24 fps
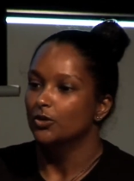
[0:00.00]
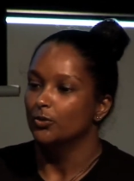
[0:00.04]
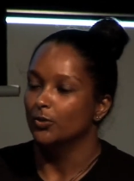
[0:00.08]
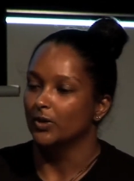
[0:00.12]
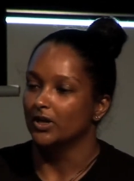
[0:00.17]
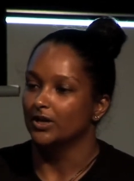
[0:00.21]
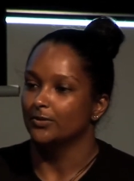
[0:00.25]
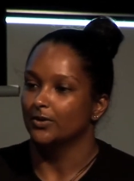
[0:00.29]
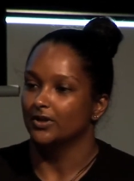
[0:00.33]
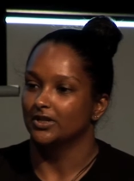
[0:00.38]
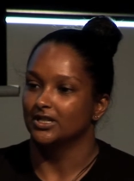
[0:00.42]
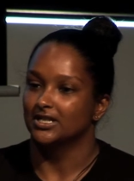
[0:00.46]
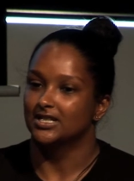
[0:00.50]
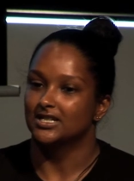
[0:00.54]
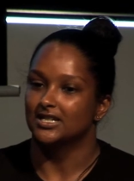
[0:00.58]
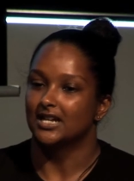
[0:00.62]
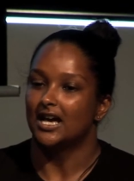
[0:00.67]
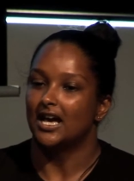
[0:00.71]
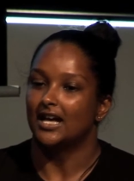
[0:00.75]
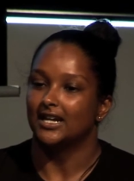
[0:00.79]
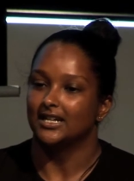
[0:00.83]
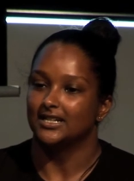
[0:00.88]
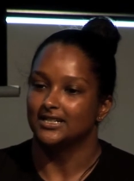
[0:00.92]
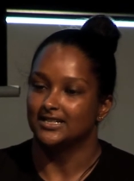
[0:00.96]
We want to
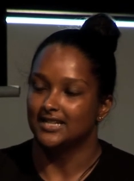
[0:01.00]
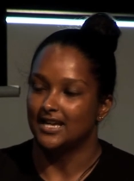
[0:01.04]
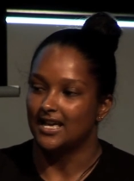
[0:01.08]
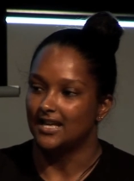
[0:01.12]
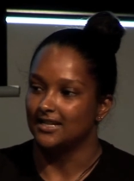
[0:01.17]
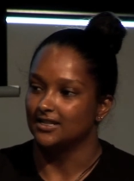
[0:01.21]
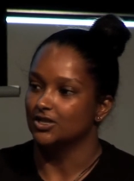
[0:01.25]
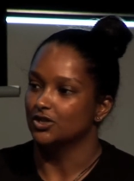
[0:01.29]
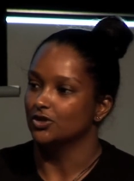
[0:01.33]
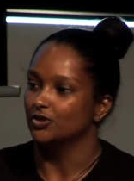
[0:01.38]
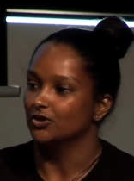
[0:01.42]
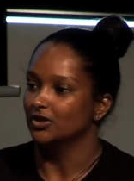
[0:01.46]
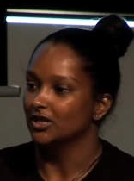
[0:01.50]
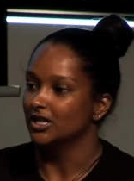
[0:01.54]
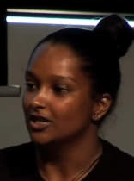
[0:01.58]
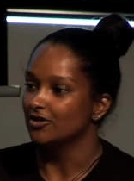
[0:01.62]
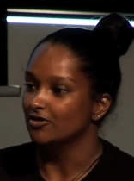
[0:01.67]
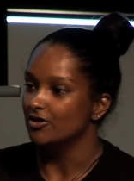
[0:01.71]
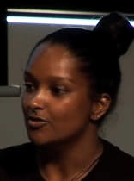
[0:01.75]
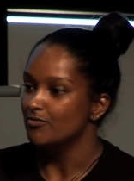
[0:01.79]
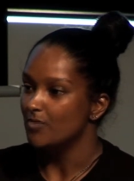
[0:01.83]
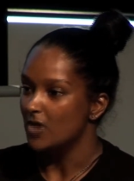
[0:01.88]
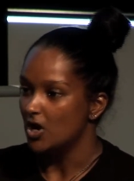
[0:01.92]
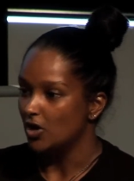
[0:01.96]
start a dance school
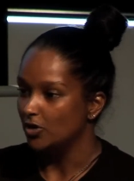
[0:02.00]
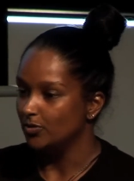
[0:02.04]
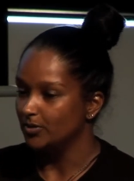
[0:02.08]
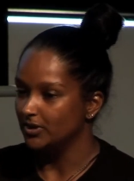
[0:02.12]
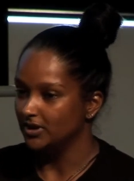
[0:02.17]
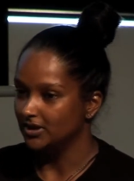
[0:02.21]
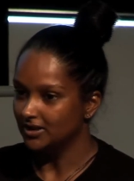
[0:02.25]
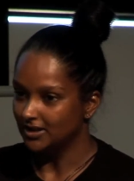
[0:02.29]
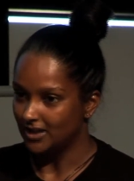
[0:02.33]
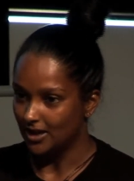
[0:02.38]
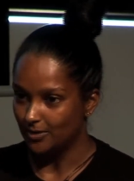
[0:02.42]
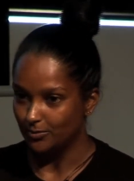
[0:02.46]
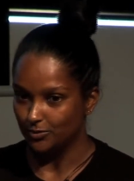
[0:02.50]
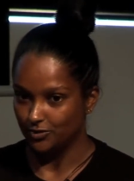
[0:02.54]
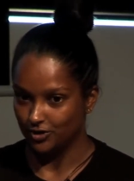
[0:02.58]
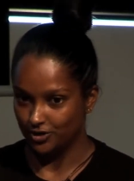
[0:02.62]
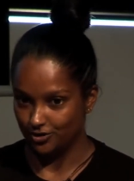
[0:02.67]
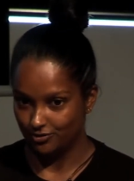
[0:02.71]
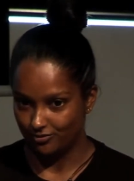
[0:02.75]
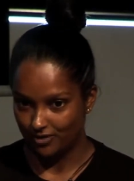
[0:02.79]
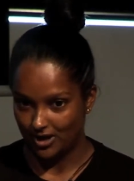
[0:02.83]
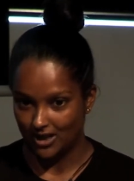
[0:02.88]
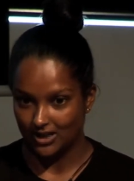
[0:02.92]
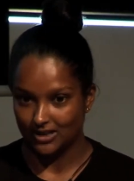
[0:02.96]
here in Melbourne that will
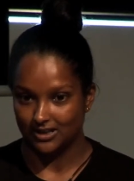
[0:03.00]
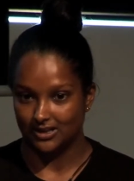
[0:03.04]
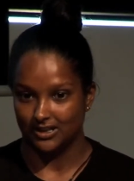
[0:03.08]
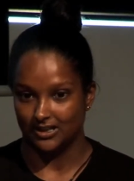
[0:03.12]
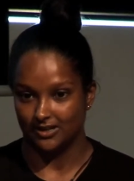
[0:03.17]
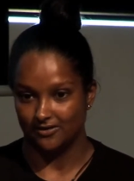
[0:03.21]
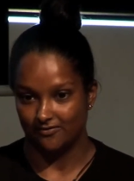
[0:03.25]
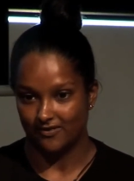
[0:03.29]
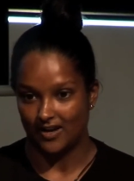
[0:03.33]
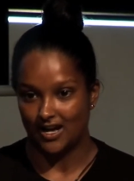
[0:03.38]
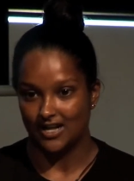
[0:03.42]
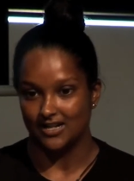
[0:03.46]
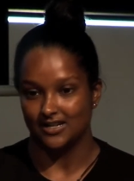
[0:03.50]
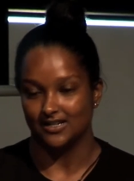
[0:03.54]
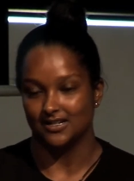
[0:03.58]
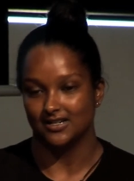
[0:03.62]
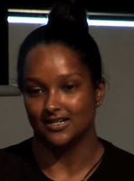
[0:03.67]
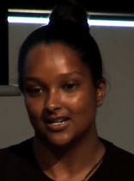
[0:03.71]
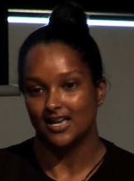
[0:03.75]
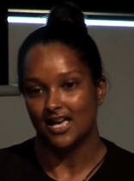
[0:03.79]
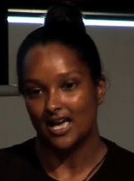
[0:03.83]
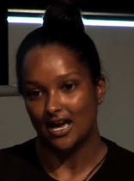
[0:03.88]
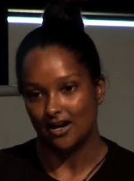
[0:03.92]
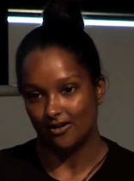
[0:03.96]
directly fund
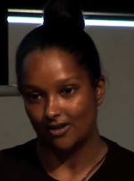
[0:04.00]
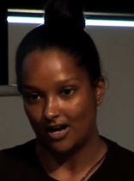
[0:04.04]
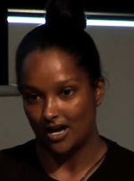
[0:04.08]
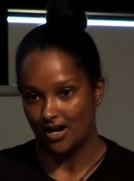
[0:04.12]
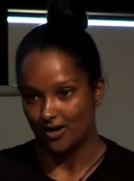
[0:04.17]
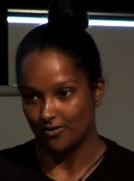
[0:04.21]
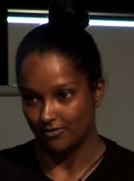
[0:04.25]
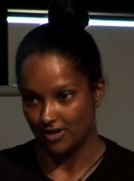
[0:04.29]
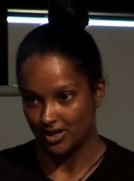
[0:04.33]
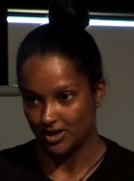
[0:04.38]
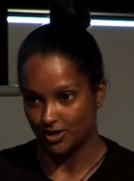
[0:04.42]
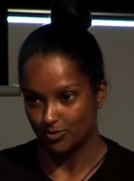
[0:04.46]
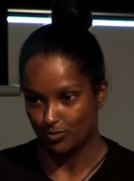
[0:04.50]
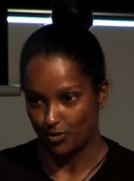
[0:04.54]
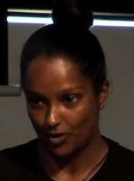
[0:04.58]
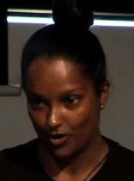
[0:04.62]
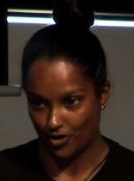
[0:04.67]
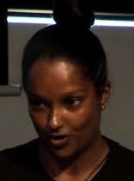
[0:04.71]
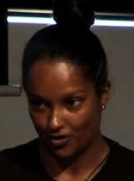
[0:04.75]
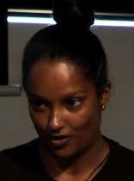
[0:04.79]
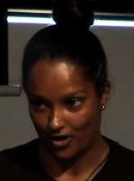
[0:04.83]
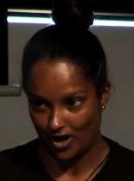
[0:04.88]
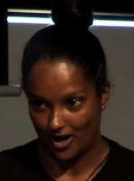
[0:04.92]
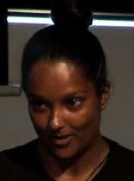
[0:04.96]
our outreach
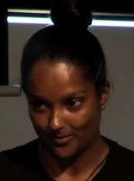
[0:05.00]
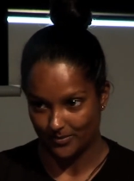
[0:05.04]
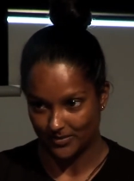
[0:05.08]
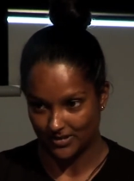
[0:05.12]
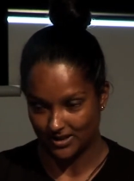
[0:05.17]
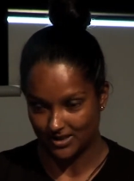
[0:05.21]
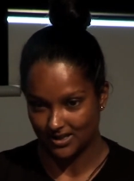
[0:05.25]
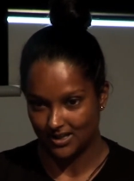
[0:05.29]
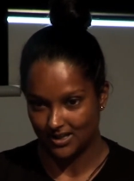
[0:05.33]
programs.